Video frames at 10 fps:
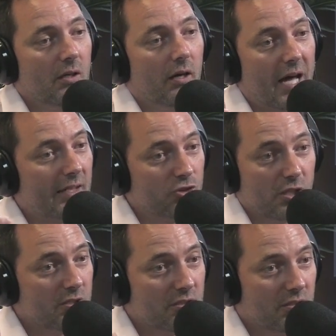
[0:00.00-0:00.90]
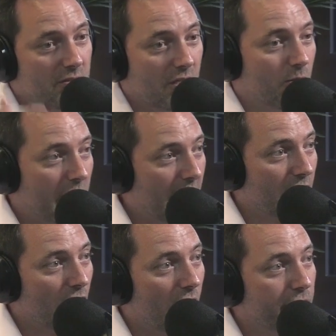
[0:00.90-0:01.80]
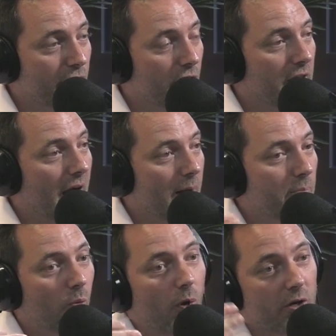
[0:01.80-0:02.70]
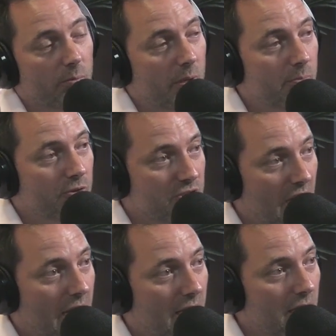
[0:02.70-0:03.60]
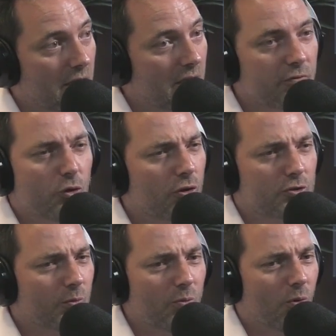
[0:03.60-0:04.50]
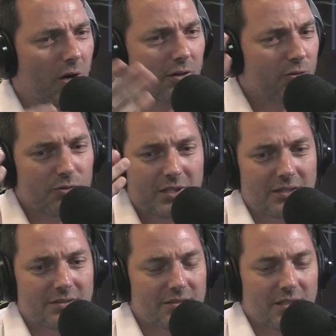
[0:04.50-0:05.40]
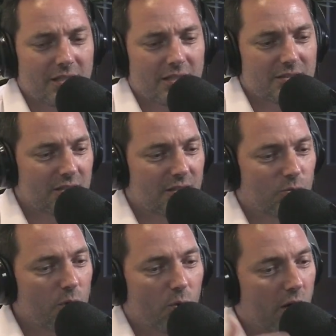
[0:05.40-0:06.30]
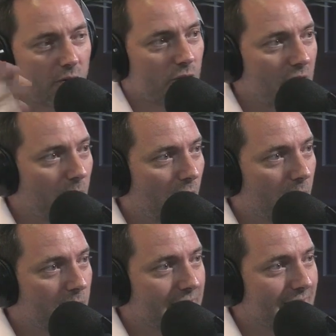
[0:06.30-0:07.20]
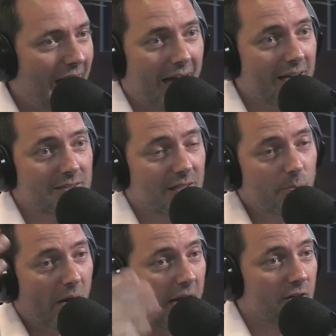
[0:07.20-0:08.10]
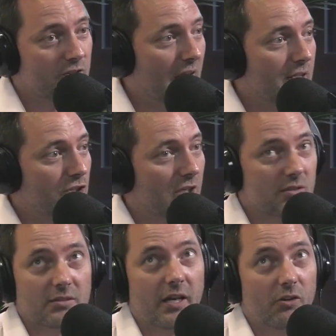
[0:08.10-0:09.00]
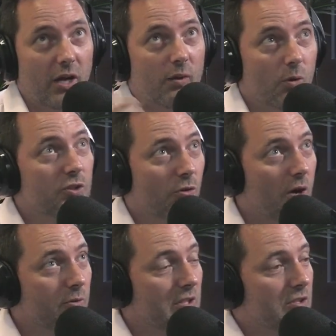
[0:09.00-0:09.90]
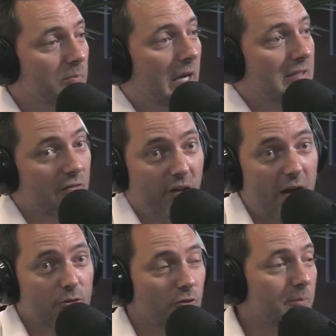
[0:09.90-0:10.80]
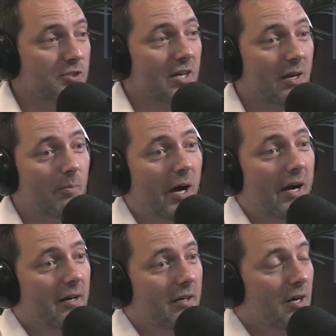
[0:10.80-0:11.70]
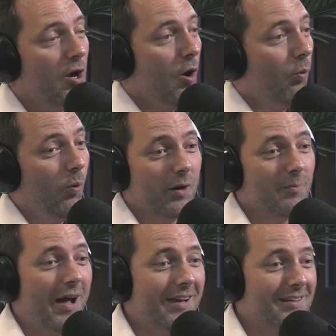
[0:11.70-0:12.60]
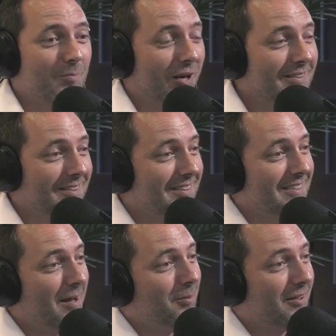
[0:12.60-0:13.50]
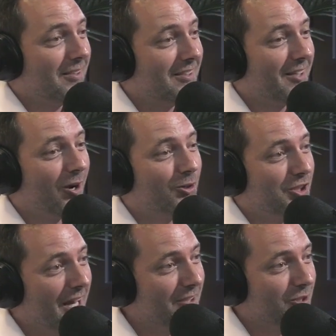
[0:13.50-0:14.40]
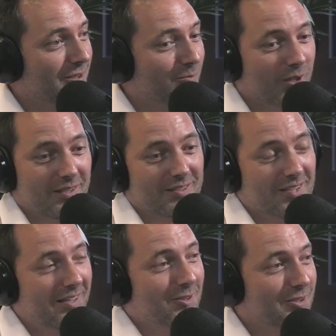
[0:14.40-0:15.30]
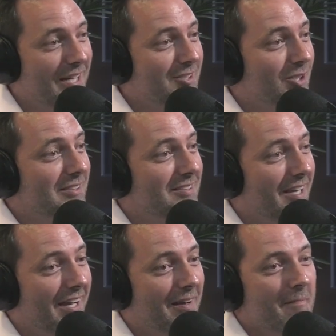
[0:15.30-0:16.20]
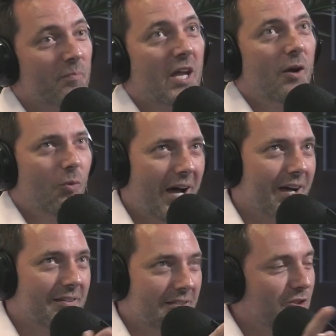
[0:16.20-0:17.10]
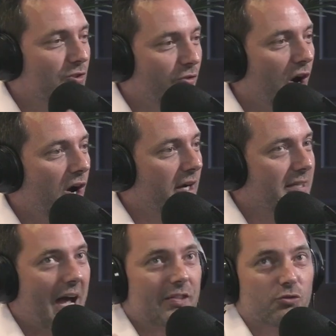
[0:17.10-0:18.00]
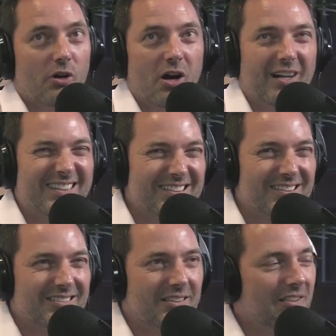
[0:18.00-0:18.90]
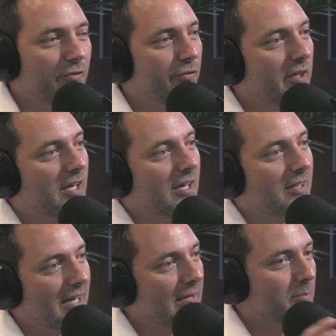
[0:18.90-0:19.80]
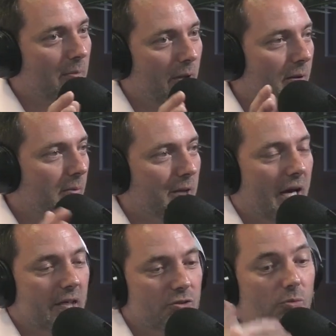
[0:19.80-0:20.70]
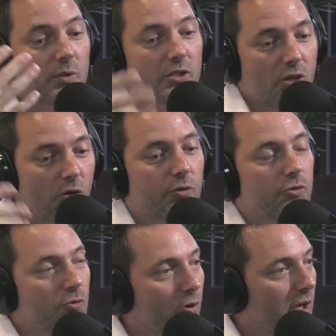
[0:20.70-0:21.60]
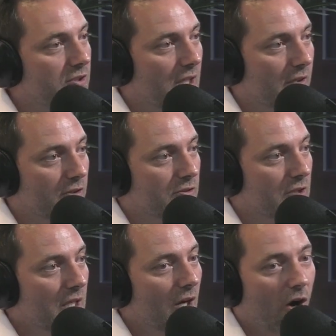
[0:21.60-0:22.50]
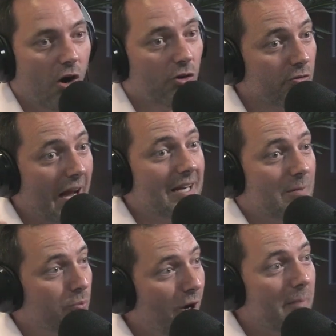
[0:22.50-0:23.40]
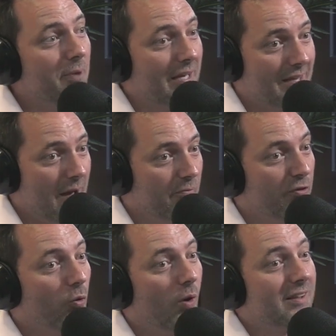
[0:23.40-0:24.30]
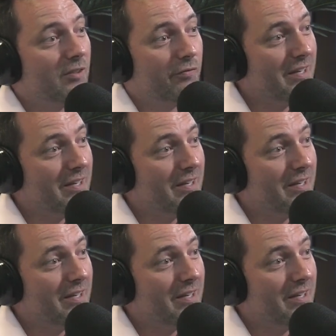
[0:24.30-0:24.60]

not just did we get an offer or not, but what are people saying? And of course, we walk through the apartments as a buyer's agent and say, okay, what's wrong with this space? If I was representing a buyer, what am I going to bring to the table on a negotiation with the seller's agent and say, well, this is wrong and that's wrong and this is a little funky and that blah, blah, blah, blah. So we go through our sellers already prepping them for what